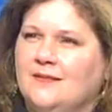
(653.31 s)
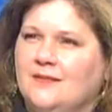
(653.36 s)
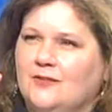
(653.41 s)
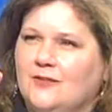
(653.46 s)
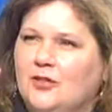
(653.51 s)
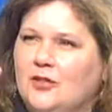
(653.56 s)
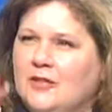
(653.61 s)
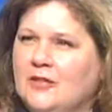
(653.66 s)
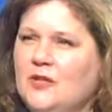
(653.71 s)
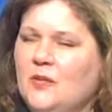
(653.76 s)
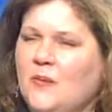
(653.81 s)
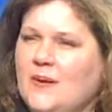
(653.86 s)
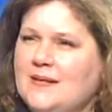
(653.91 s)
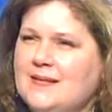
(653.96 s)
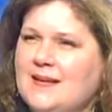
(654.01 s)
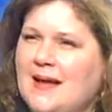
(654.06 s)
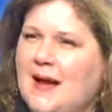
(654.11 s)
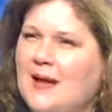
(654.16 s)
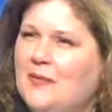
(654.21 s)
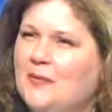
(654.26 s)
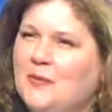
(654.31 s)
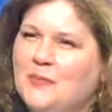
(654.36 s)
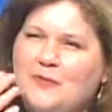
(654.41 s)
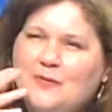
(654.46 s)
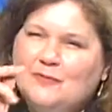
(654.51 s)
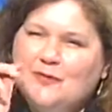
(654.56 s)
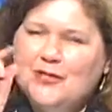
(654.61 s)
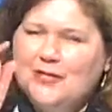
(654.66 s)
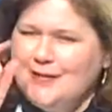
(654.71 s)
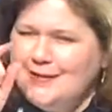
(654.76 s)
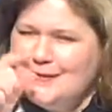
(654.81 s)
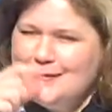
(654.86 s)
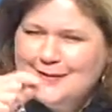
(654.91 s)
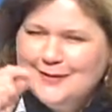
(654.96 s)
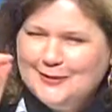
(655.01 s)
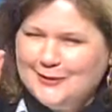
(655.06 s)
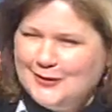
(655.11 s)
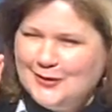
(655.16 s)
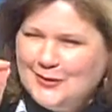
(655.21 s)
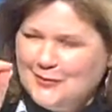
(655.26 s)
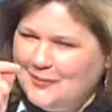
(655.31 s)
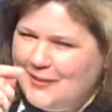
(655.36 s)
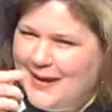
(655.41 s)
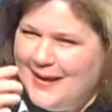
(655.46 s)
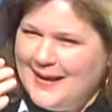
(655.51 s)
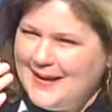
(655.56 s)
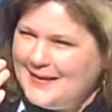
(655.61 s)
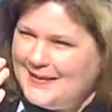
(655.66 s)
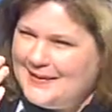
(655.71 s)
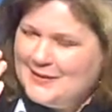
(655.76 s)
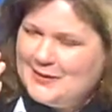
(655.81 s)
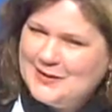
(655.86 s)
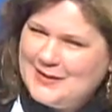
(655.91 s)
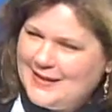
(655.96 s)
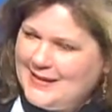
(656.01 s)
look at the west side, then we move just a little bit